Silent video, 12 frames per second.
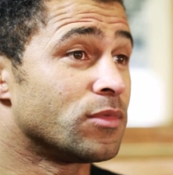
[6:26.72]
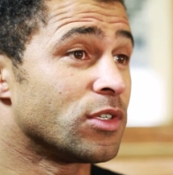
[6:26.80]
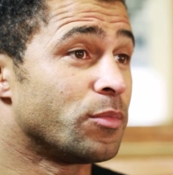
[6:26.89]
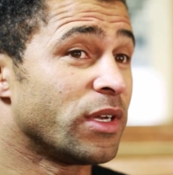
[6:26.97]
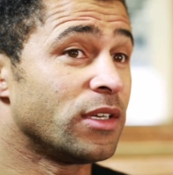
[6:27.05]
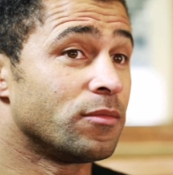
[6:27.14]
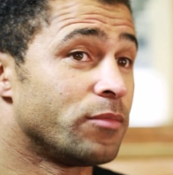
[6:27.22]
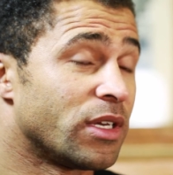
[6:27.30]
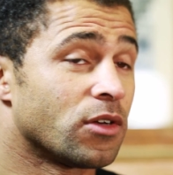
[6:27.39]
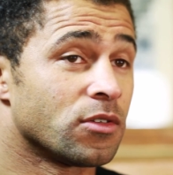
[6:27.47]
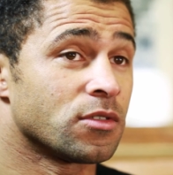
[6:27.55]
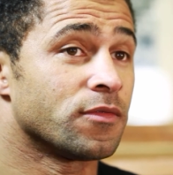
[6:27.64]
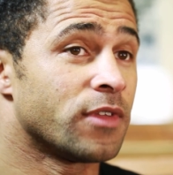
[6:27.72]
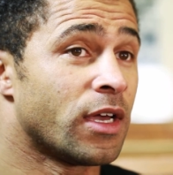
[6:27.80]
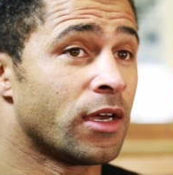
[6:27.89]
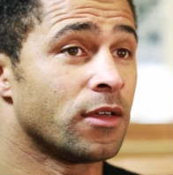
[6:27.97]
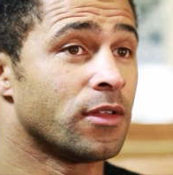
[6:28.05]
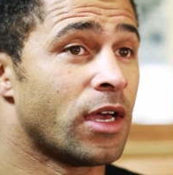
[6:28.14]
to beat because of
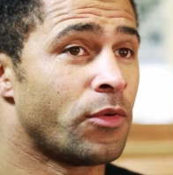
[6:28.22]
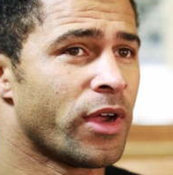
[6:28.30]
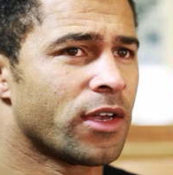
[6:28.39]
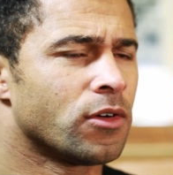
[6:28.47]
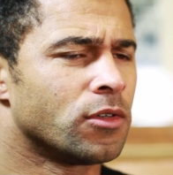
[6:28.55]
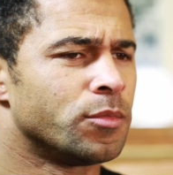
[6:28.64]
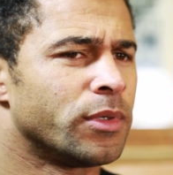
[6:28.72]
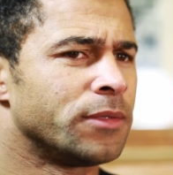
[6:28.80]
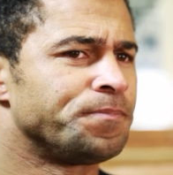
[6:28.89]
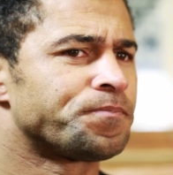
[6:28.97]
their record. But